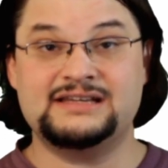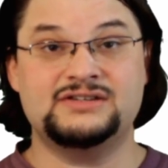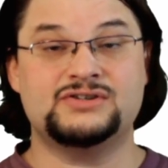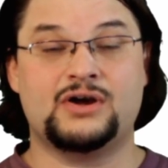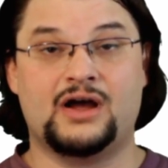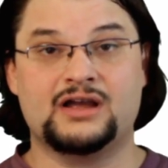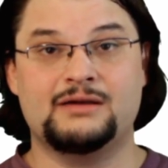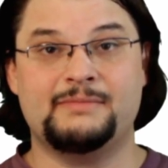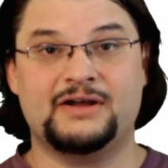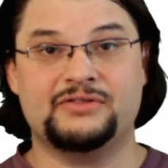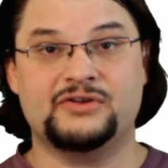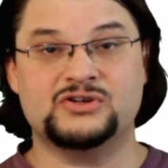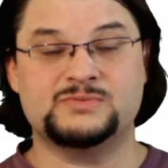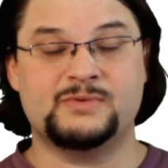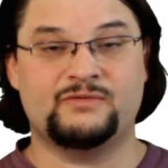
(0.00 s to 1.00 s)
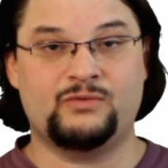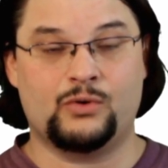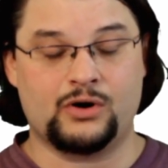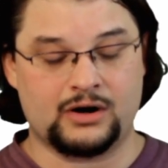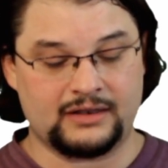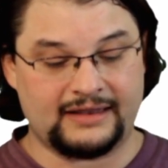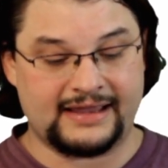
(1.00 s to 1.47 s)
I didn't talk about those
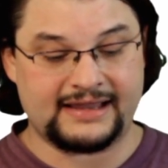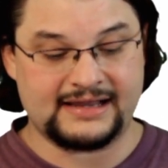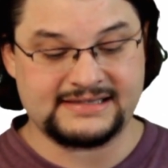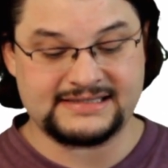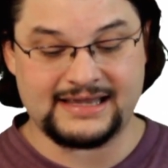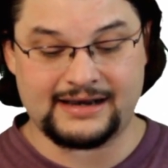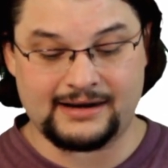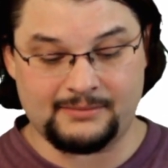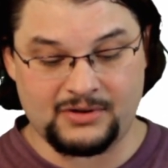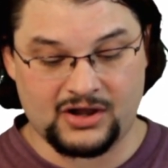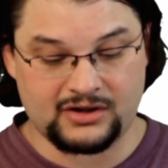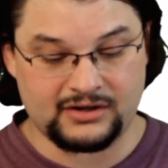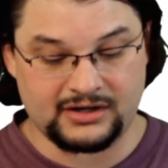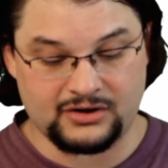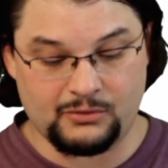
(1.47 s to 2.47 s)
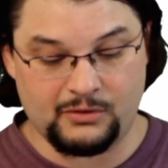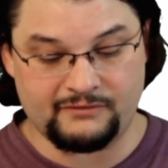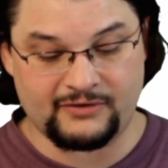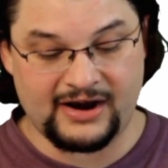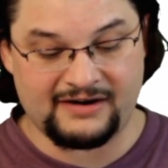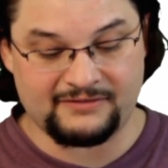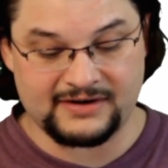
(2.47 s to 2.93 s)
before. Like I said, I'm not gonna
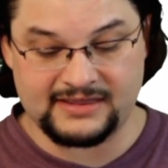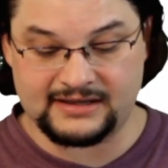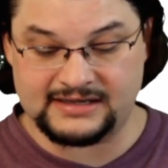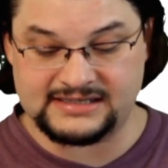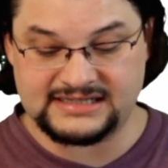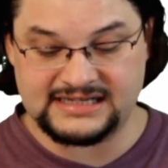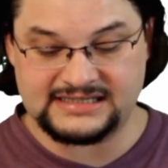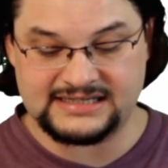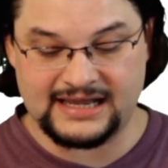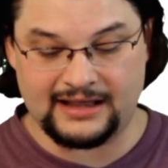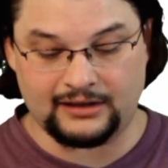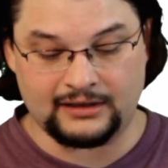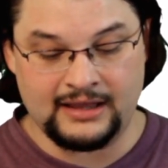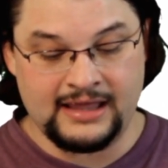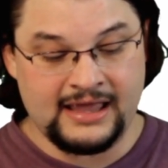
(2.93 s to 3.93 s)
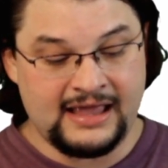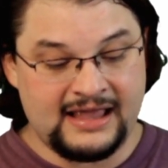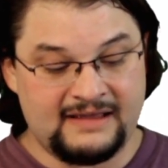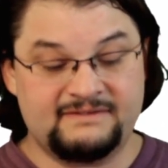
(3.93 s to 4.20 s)
go over everything in detail.